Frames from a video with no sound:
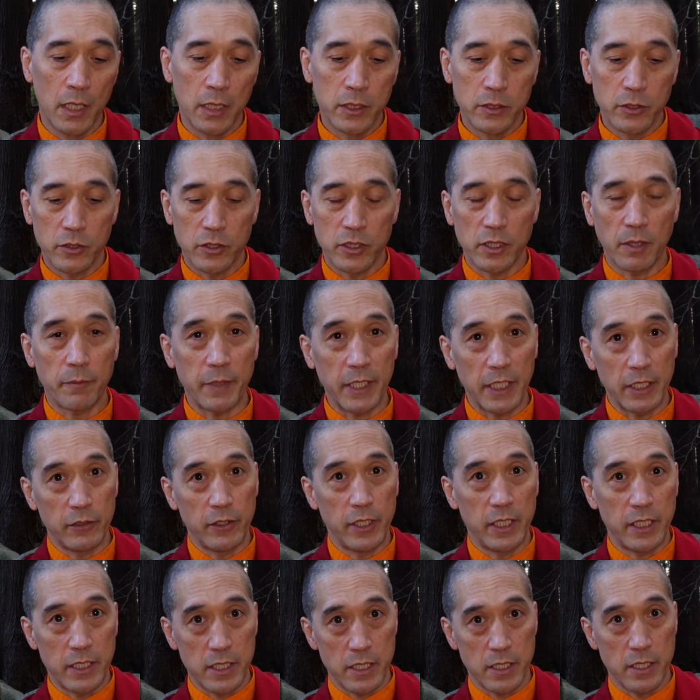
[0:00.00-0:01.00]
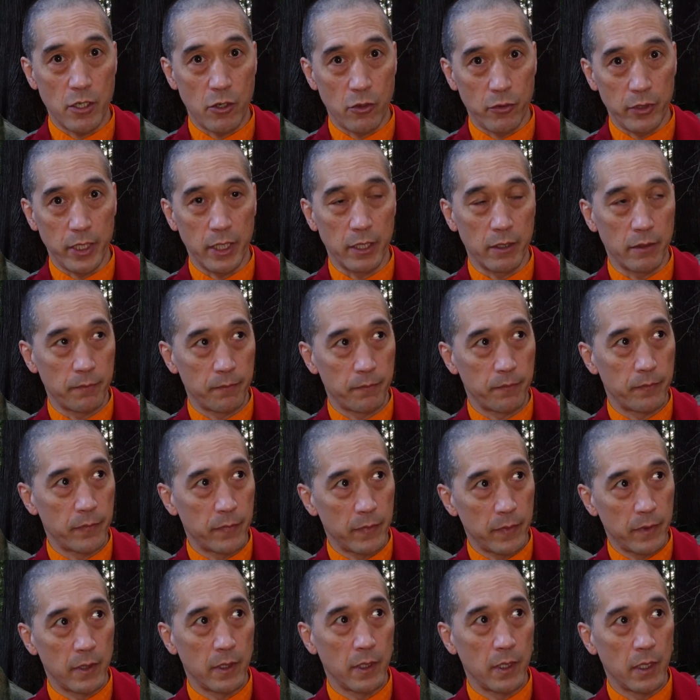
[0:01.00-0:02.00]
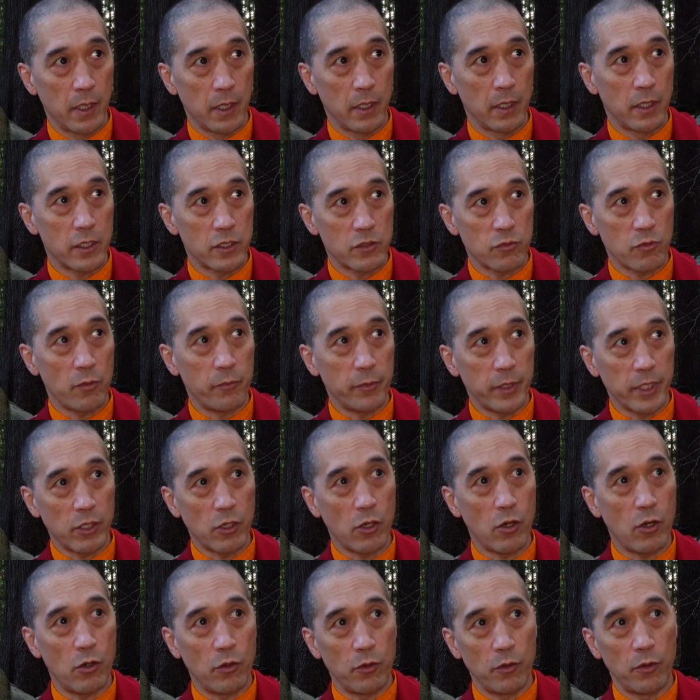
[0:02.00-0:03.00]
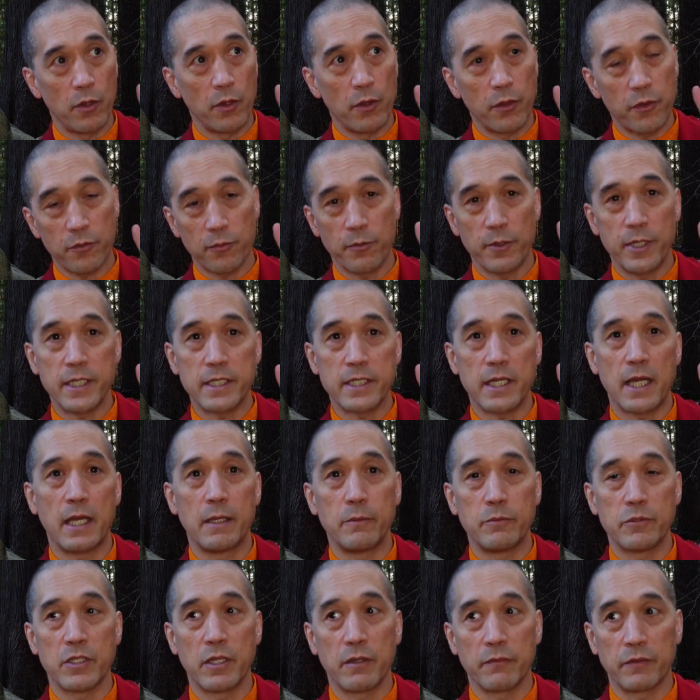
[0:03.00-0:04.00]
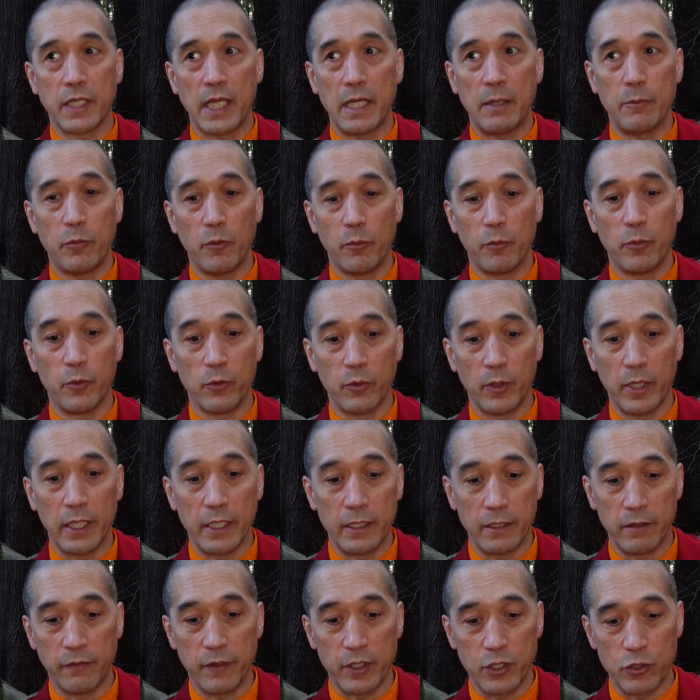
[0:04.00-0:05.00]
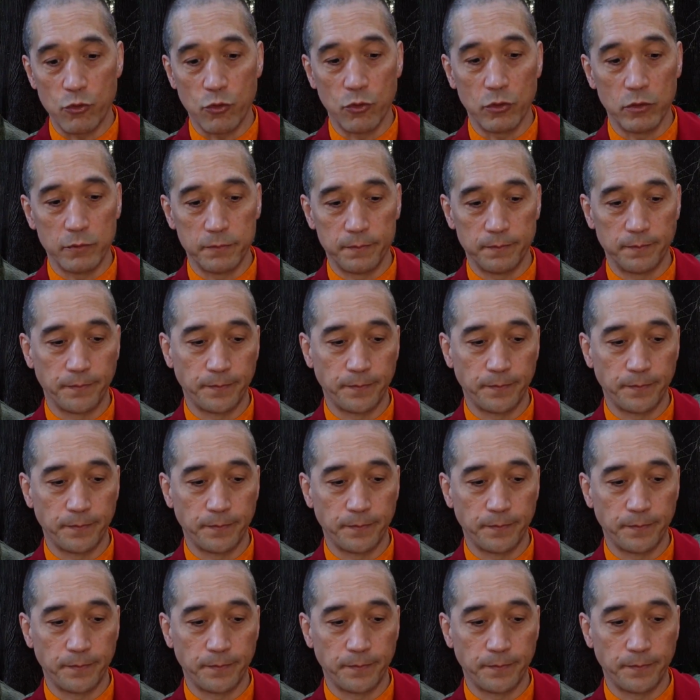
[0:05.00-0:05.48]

So something you need to know here. There's what we call 3 types of capable individual.